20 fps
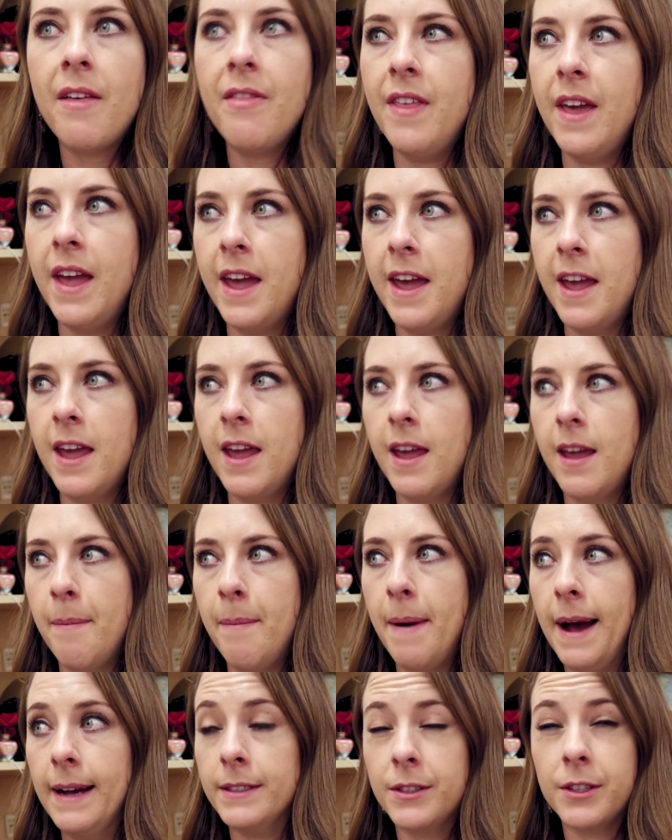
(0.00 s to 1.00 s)
they
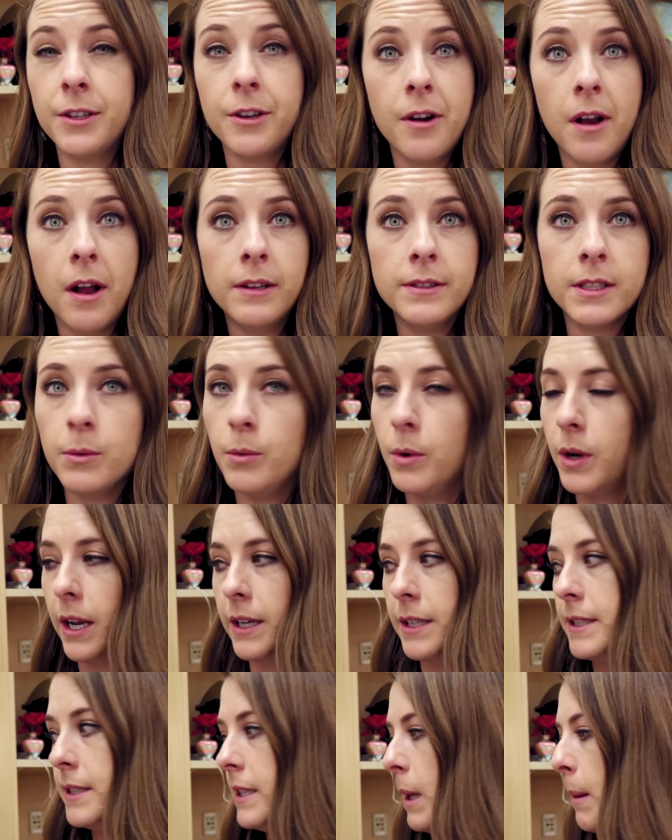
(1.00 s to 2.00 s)
passed it or not, so we'll
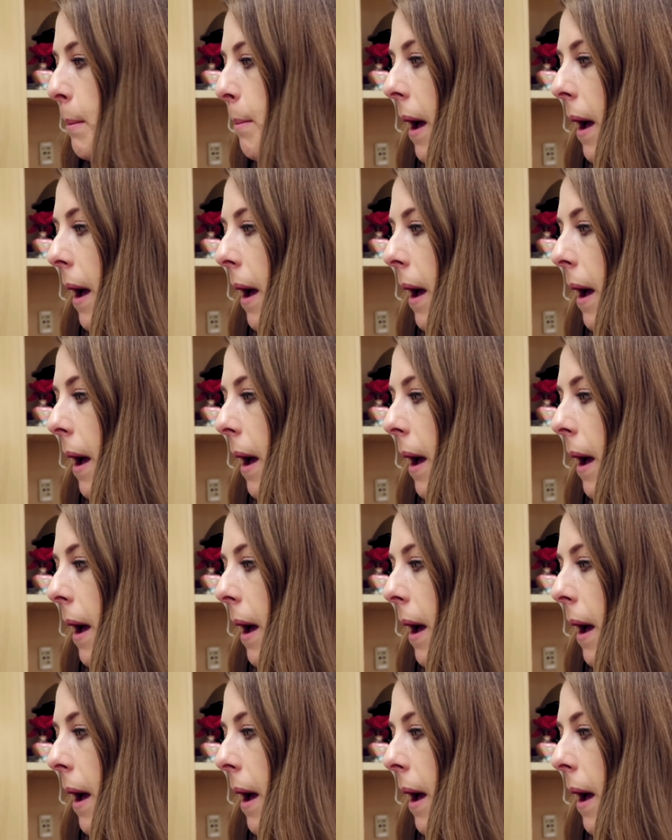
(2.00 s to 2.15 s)
kind of see.